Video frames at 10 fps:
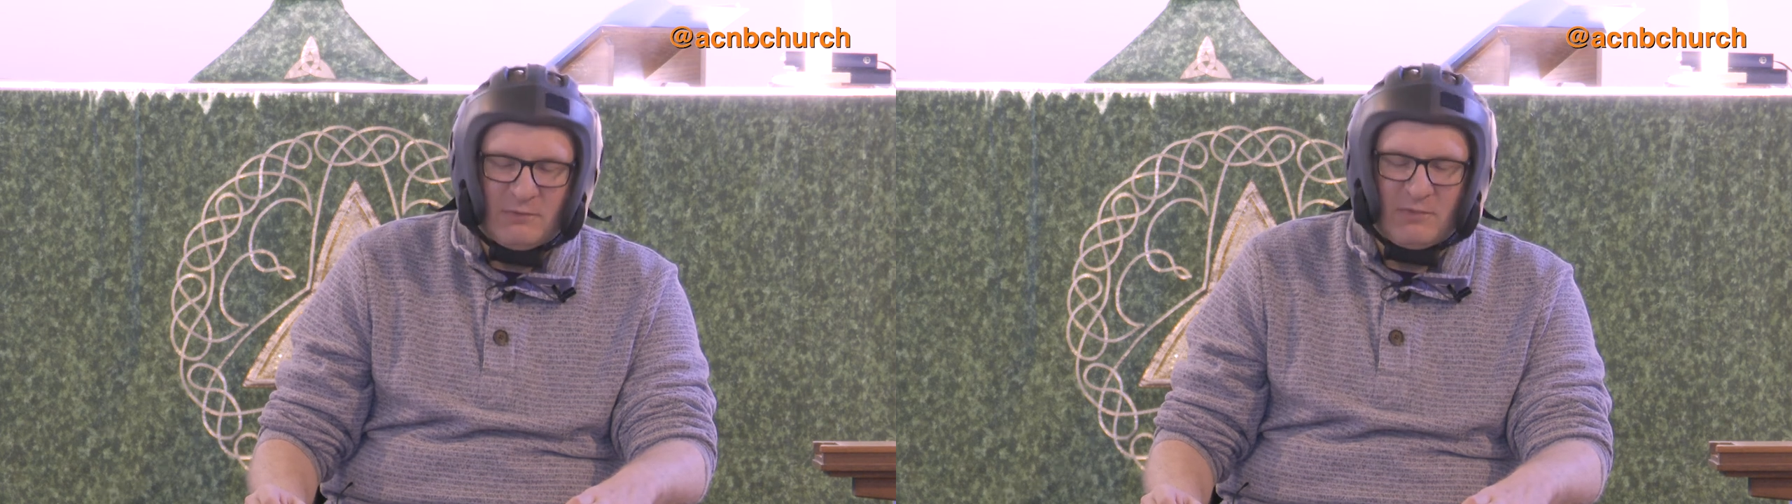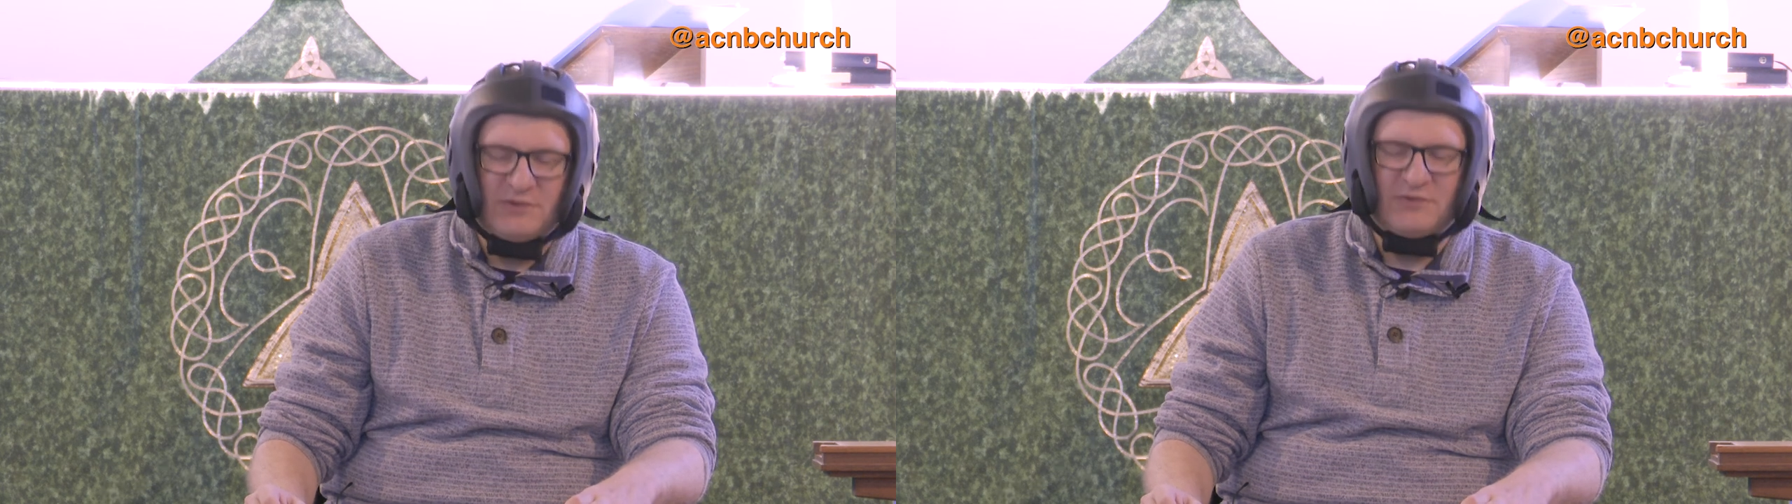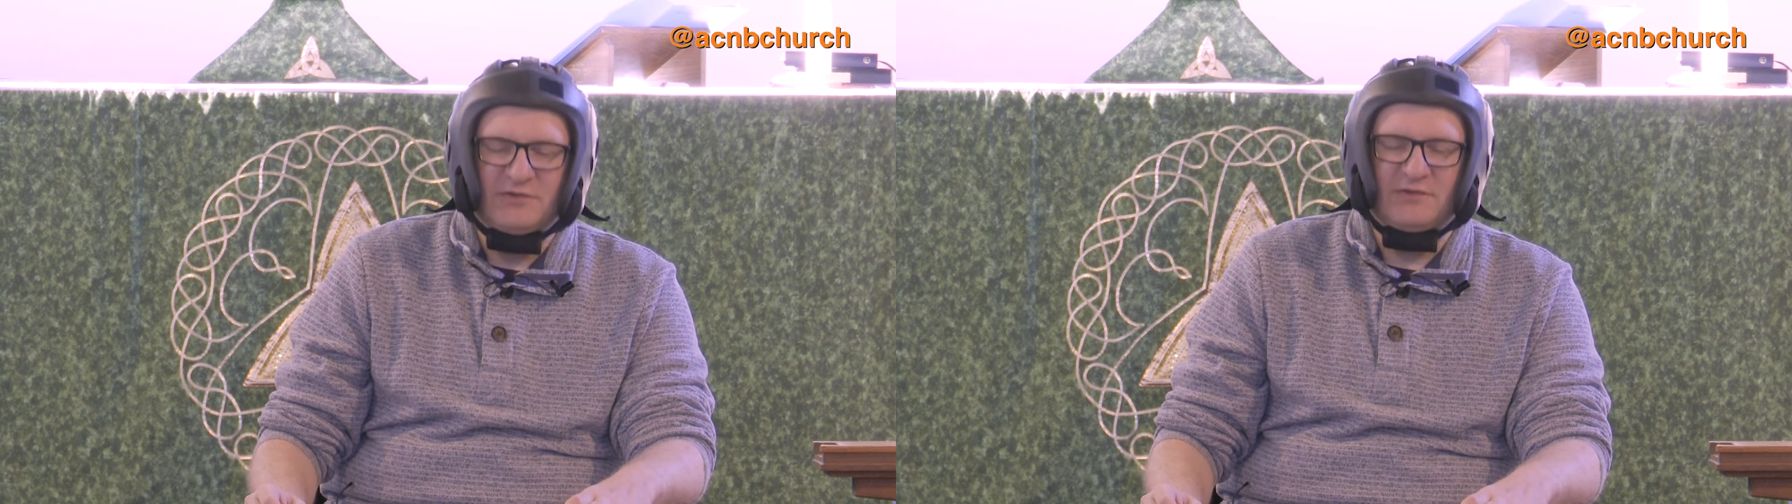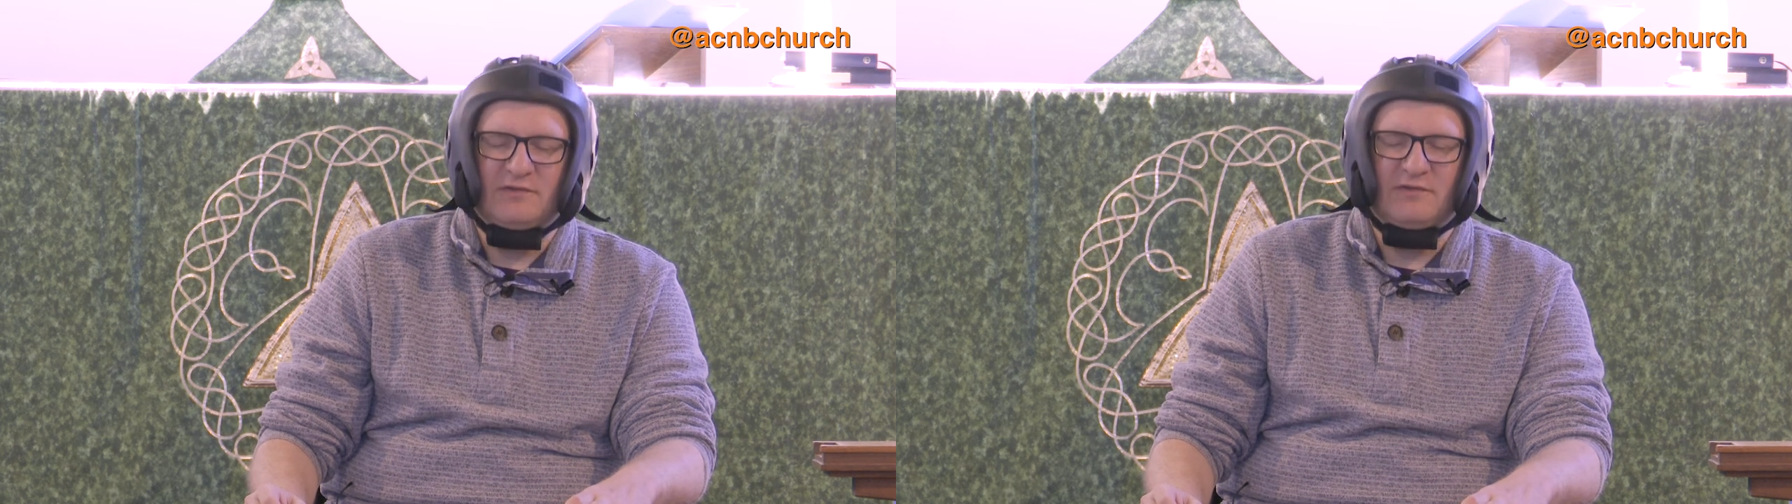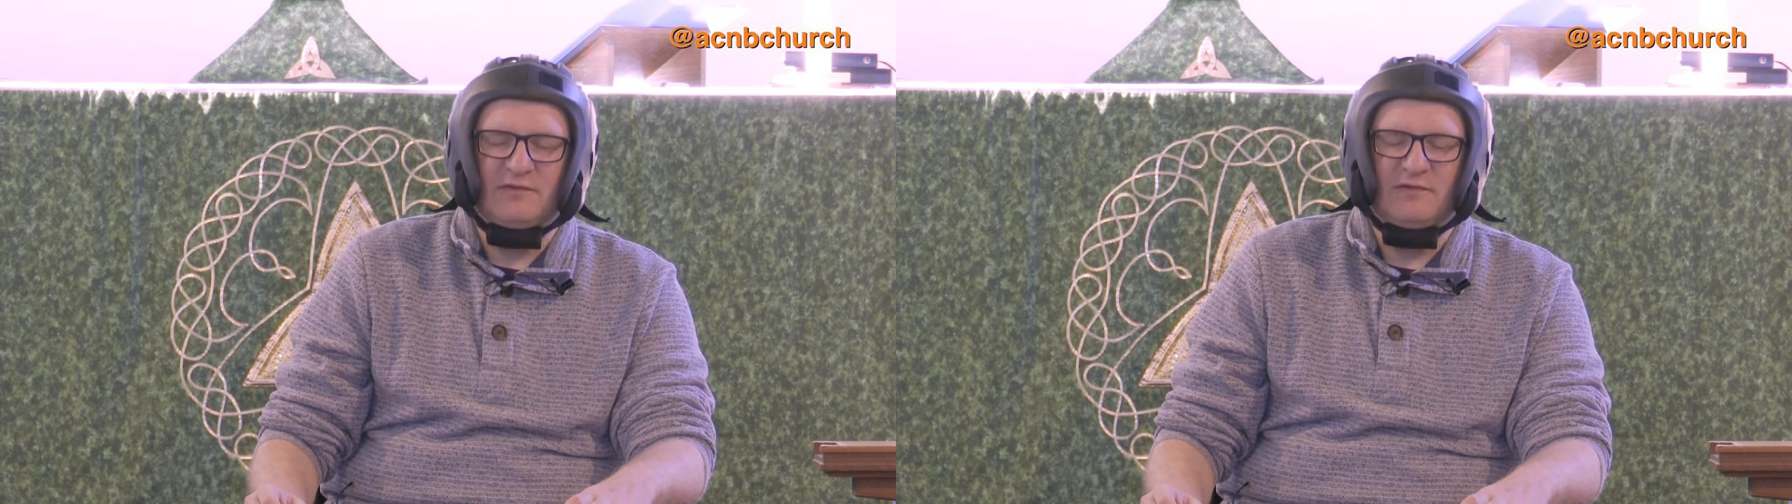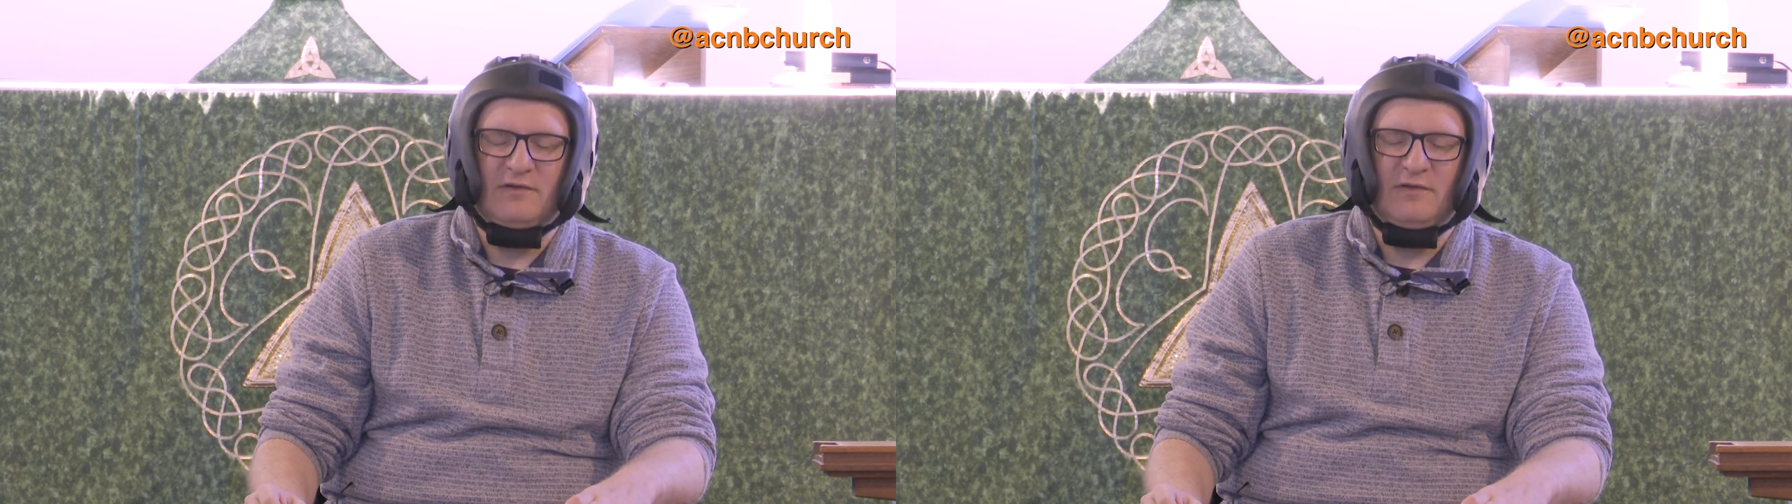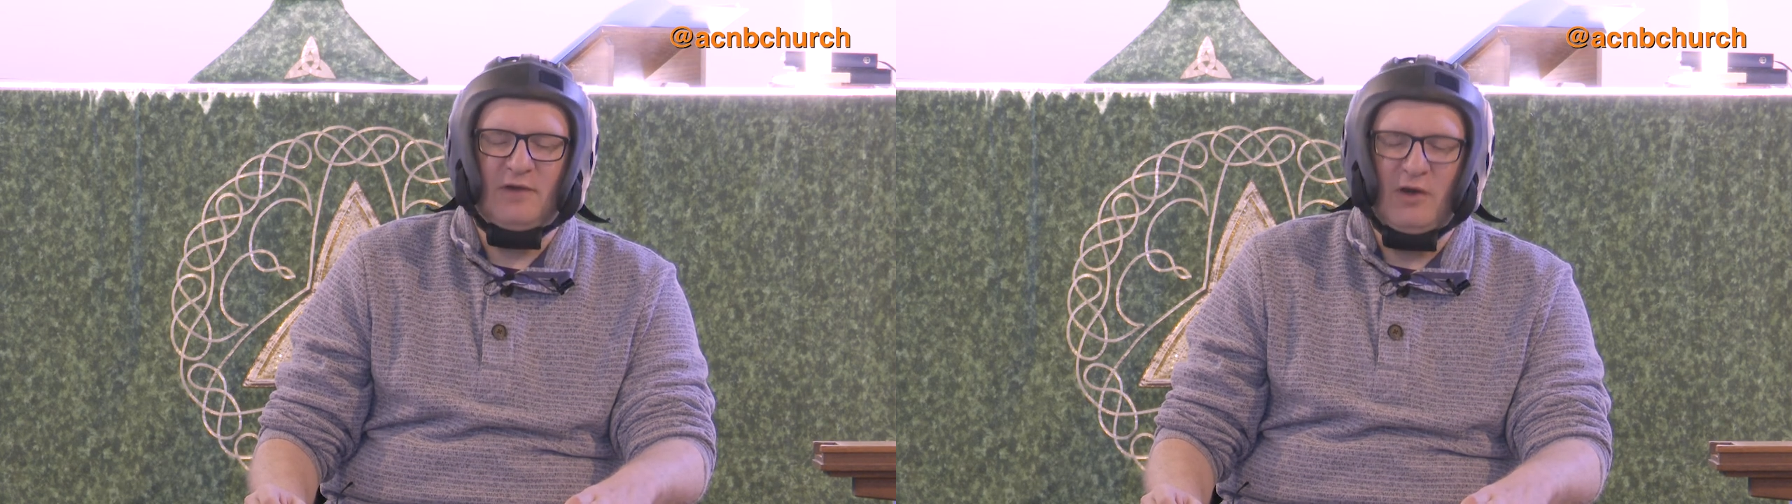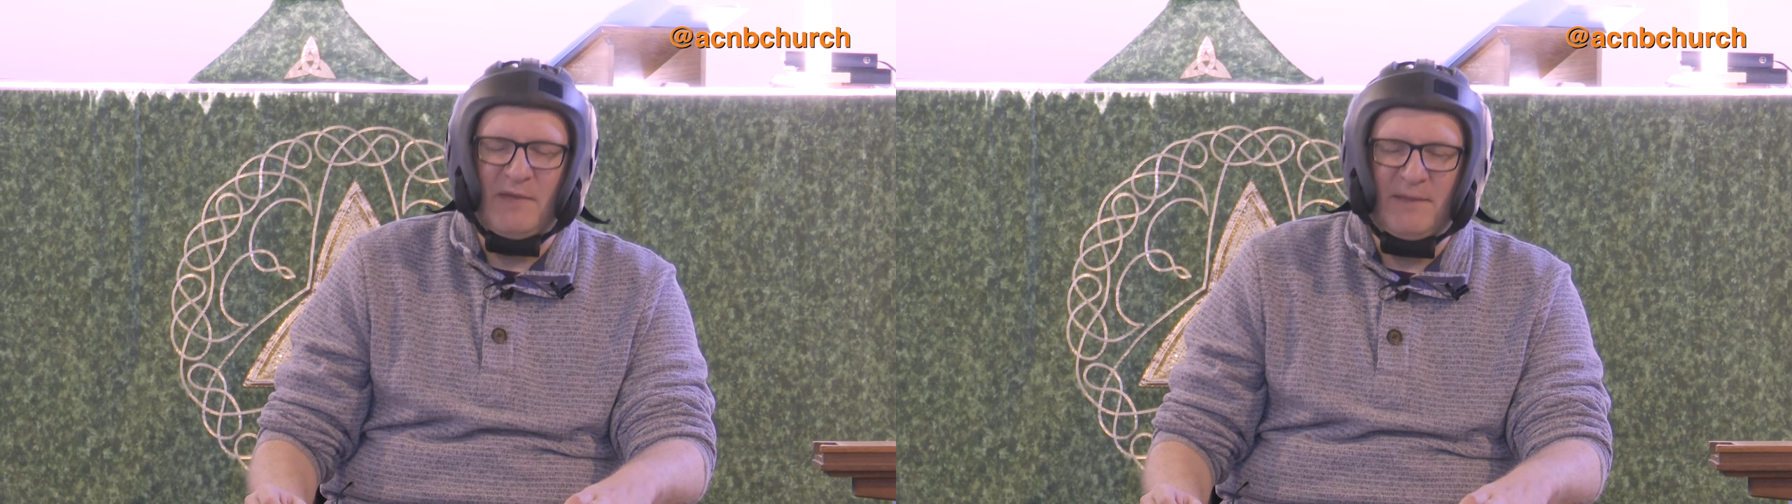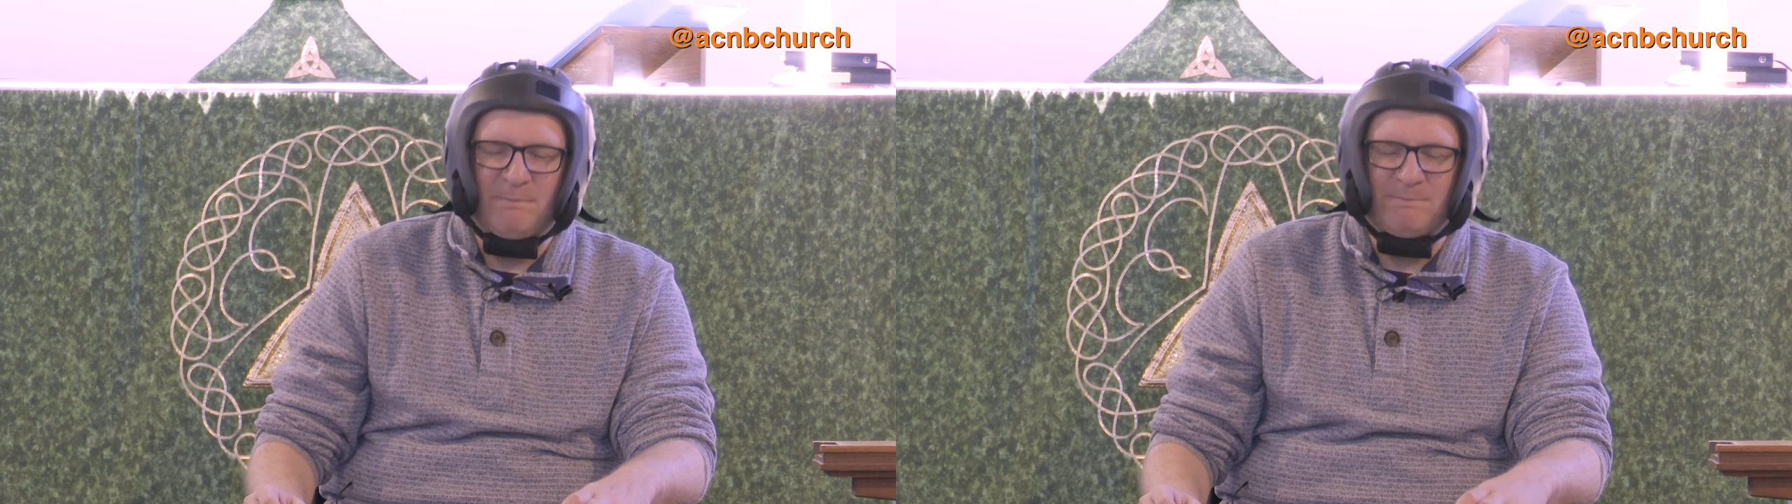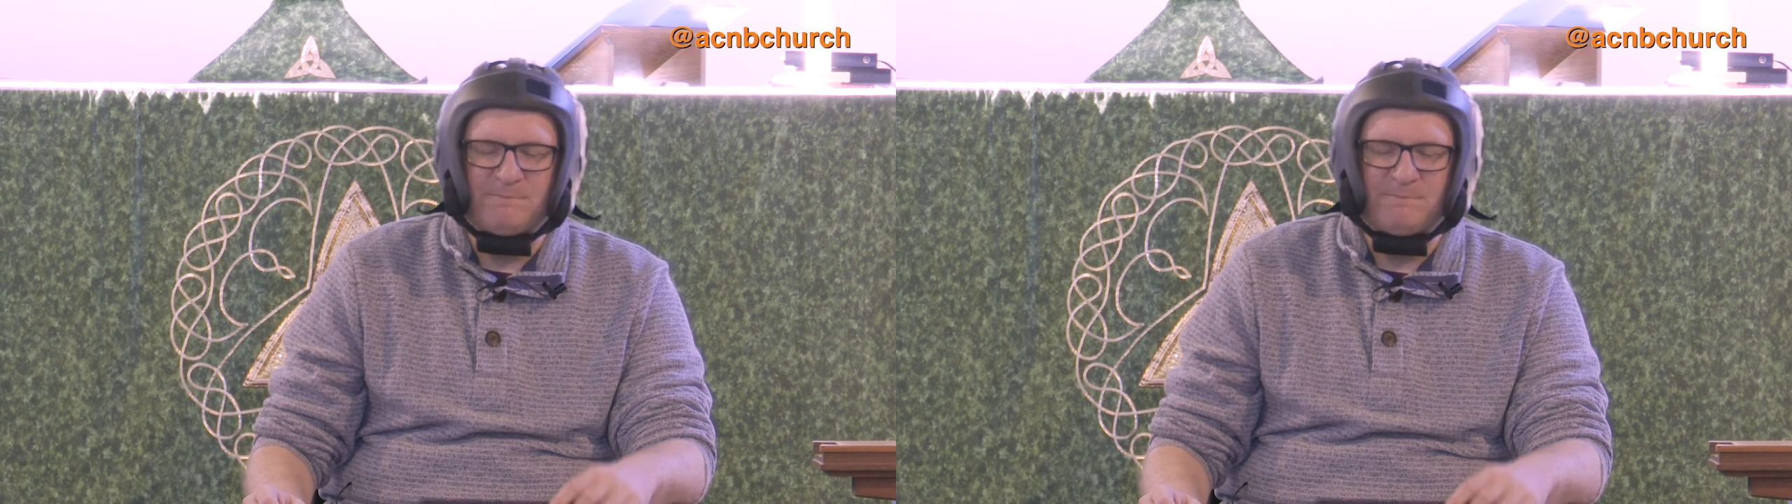much. Amen.